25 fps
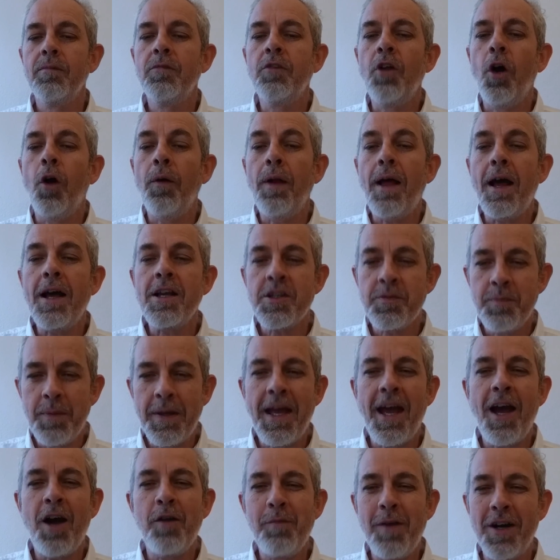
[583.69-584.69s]
Don't ask me
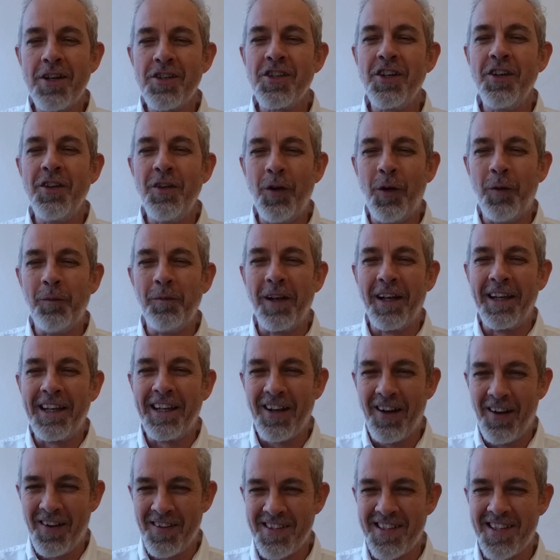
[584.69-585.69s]
how much it normally
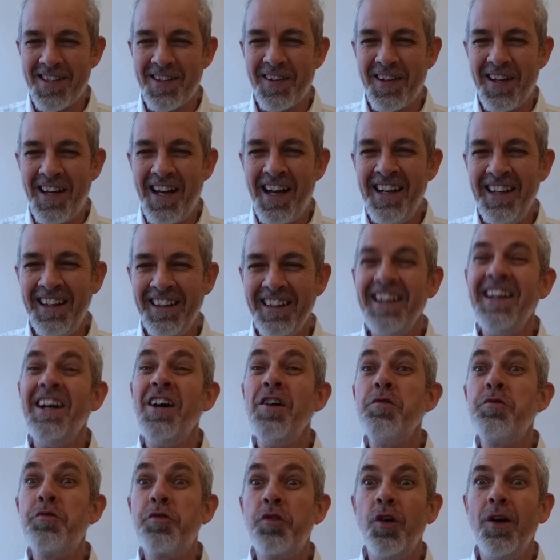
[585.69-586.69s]
costs, okay?
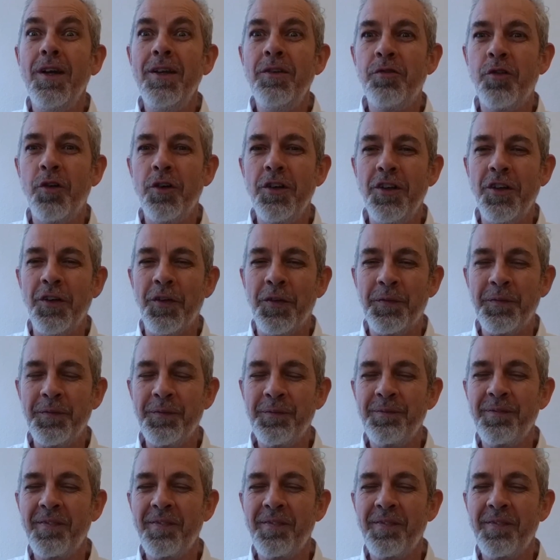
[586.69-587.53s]
Free for you.